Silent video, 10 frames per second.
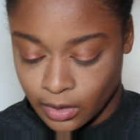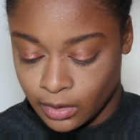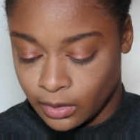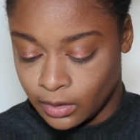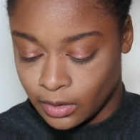
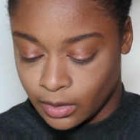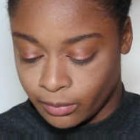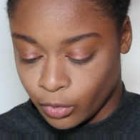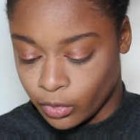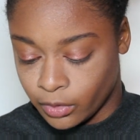then
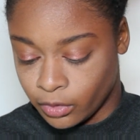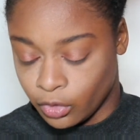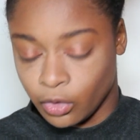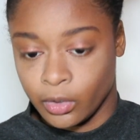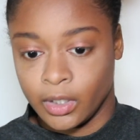I'm going to
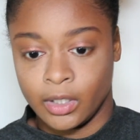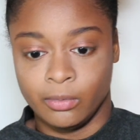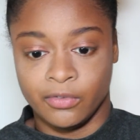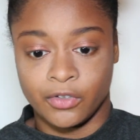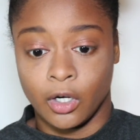go
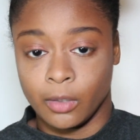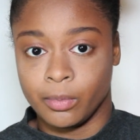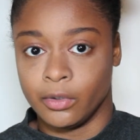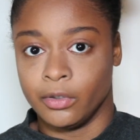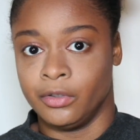ahead with
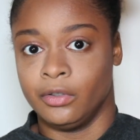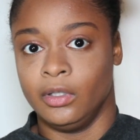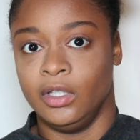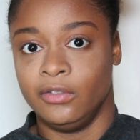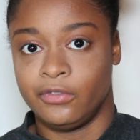copper
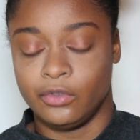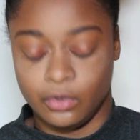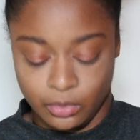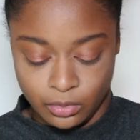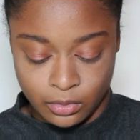underneath
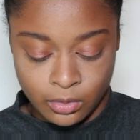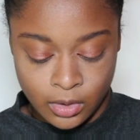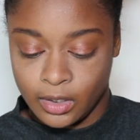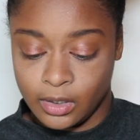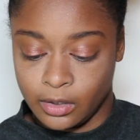to
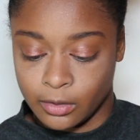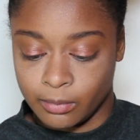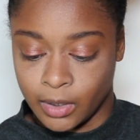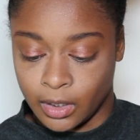clean up my